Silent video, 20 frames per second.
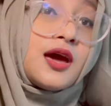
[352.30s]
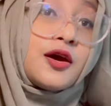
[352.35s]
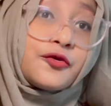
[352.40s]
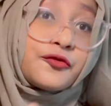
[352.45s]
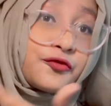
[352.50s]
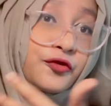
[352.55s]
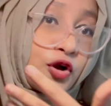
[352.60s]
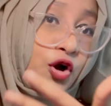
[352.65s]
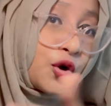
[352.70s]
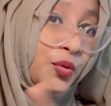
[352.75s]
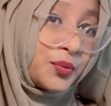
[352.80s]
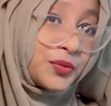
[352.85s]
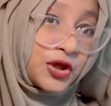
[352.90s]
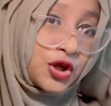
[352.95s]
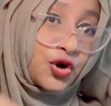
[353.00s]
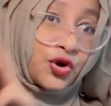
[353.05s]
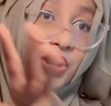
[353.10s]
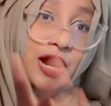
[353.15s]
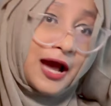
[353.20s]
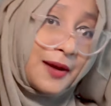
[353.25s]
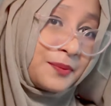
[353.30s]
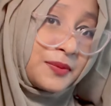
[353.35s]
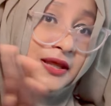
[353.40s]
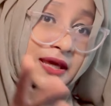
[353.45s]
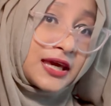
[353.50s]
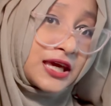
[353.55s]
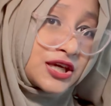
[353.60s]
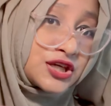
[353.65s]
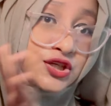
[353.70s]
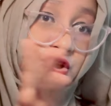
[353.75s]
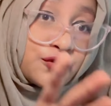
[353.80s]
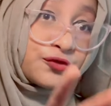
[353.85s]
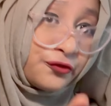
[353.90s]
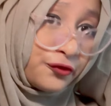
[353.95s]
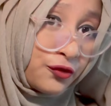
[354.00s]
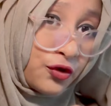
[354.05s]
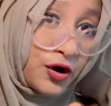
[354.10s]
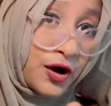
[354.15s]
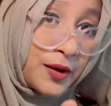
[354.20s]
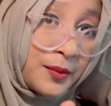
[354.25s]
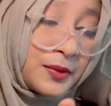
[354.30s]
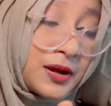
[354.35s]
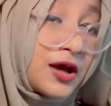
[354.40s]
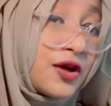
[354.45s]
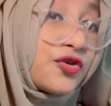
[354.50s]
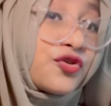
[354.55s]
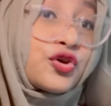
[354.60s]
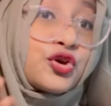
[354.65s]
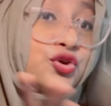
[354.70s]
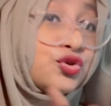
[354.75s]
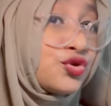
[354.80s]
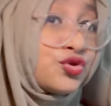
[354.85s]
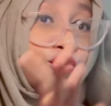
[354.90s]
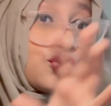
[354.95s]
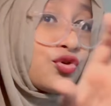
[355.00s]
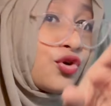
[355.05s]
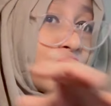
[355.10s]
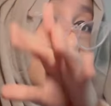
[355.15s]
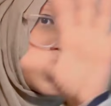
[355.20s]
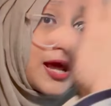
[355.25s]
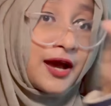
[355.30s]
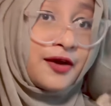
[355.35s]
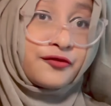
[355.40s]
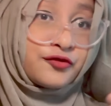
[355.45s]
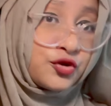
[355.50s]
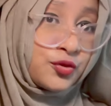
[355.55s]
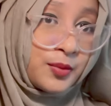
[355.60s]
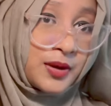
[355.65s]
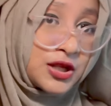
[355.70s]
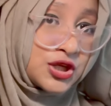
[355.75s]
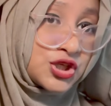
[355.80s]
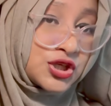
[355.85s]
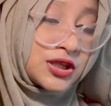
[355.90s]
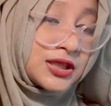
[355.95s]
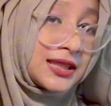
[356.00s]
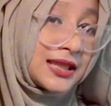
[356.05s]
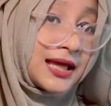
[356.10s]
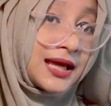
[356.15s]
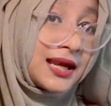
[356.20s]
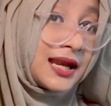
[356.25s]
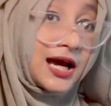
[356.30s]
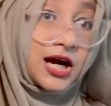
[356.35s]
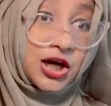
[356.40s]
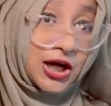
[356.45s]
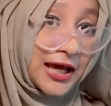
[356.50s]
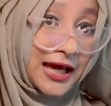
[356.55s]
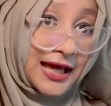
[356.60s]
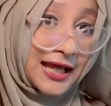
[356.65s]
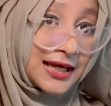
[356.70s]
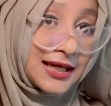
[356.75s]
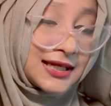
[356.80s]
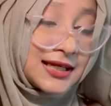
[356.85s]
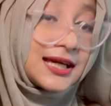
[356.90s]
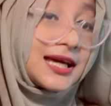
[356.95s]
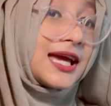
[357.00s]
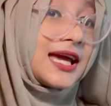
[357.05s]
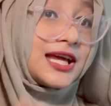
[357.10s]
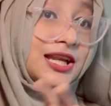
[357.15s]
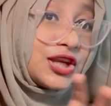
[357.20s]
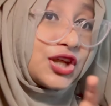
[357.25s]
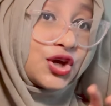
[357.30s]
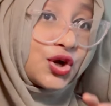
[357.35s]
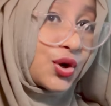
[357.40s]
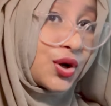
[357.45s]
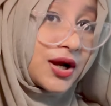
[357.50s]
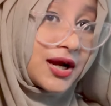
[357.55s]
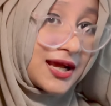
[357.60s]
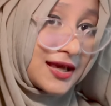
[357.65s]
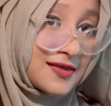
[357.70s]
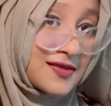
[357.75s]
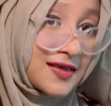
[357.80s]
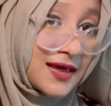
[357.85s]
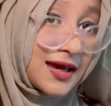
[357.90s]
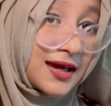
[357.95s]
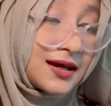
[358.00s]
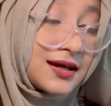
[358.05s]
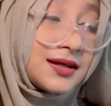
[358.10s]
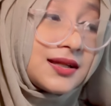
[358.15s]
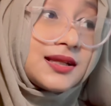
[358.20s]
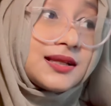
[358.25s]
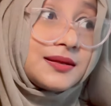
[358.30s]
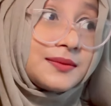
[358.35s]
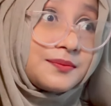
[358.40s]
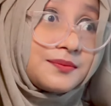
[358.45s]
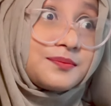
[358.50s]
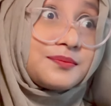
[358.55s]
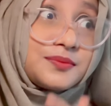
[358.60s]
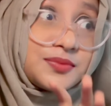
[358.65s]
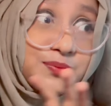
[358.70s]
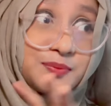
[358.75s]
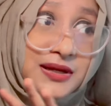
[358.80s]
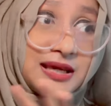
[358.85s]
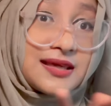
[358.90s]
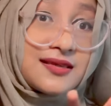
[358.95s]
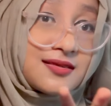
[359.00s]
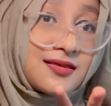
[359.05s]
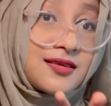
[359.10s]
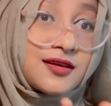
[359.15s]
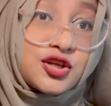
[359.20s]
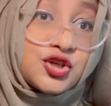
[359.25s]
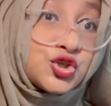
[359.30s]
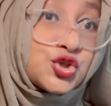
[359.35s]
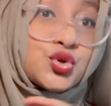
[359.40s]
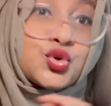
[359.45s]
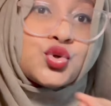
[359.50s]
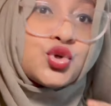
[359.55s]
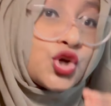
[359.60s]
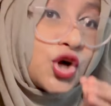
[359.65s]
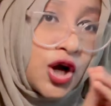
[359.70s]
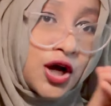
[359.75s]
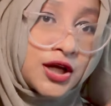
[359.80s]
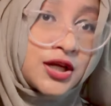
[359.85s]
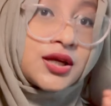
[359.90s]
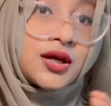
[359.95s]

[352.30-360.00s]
from your application form. So you do not have to mention that again in your essay. Please do not